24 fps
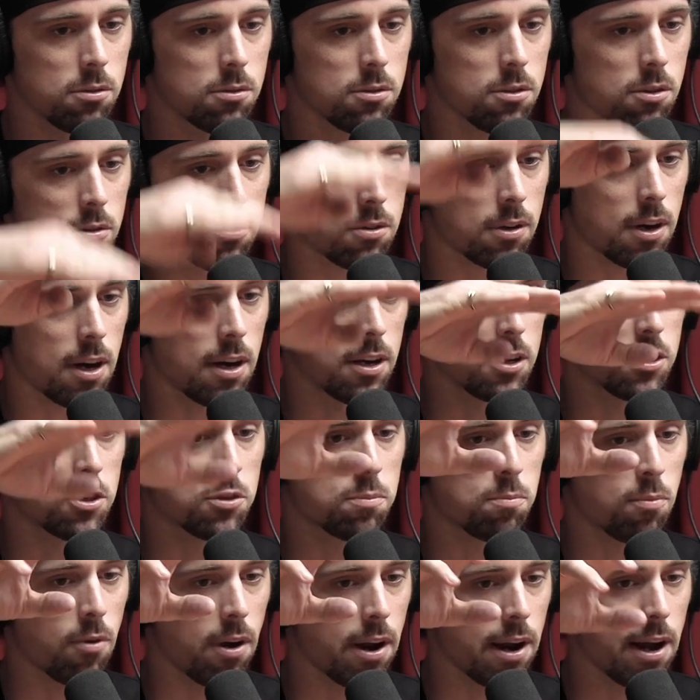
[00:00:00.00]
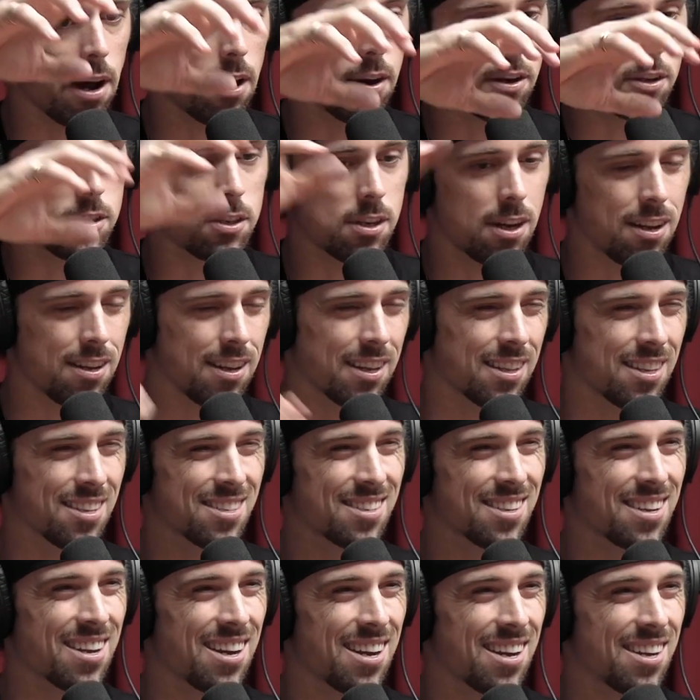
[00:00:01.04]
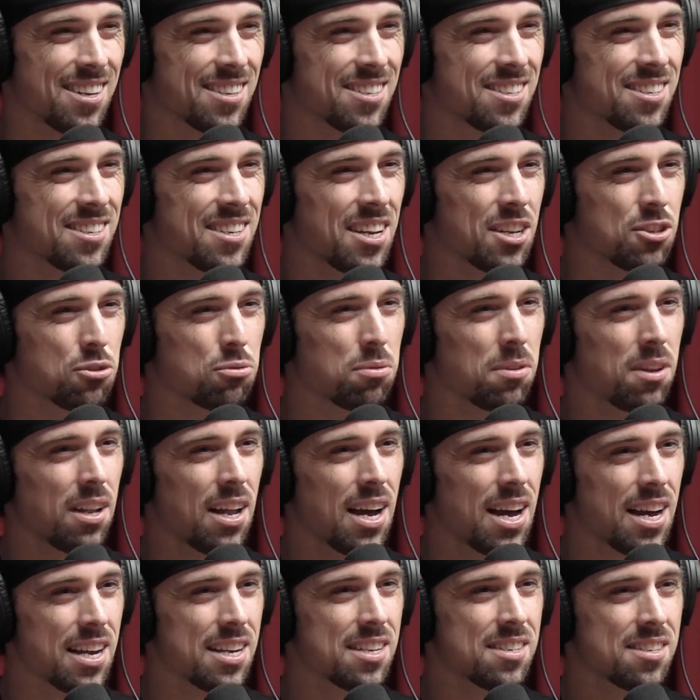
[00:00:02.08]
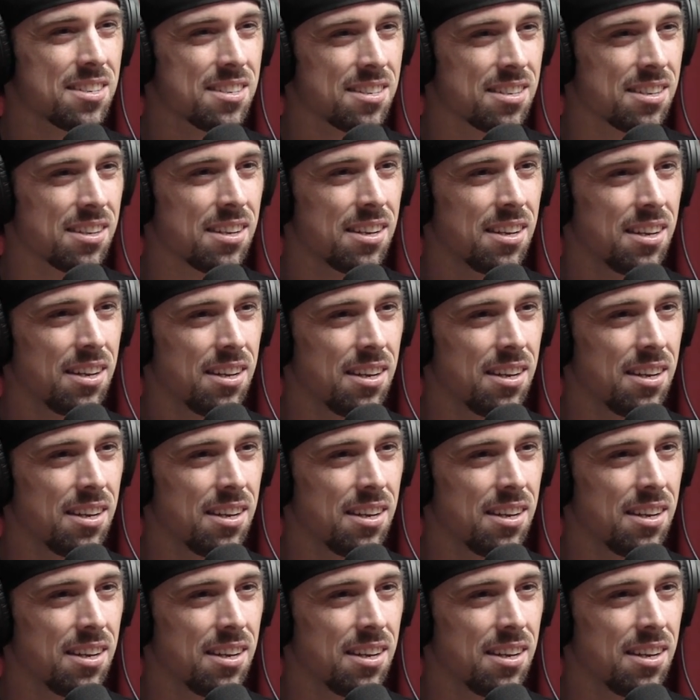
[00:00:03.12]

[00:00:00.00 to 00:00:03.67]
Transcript: So it's also kind of spread out. It's not like this kind of centralized,